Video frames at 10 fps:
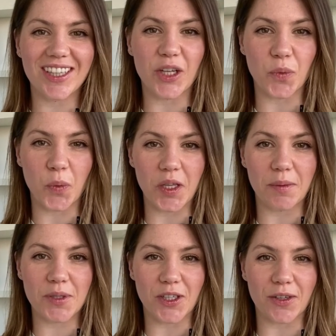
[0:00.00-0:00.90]
that we will
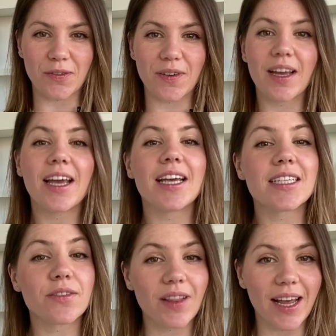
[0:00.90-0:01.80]
observe
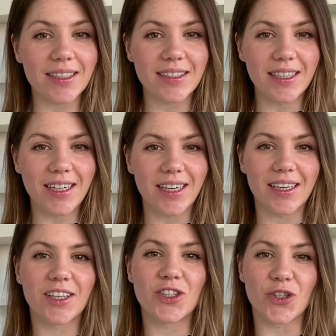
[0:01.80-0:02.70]
is flexed knee
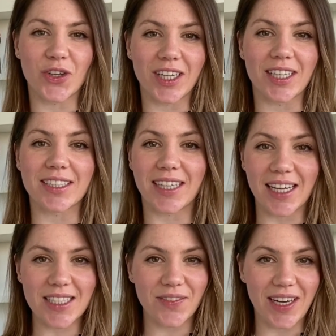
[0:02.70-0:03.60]
during the
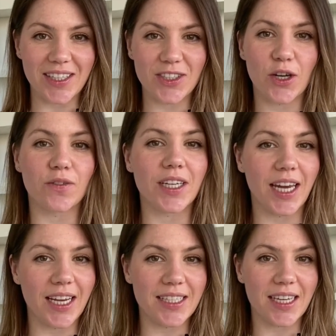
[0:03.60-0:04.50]
stance phase of the
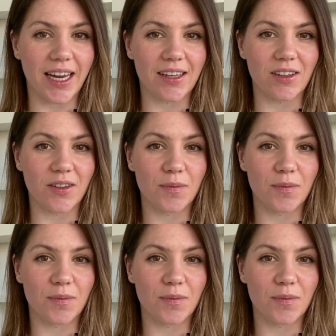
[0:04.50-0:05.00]
gait cycle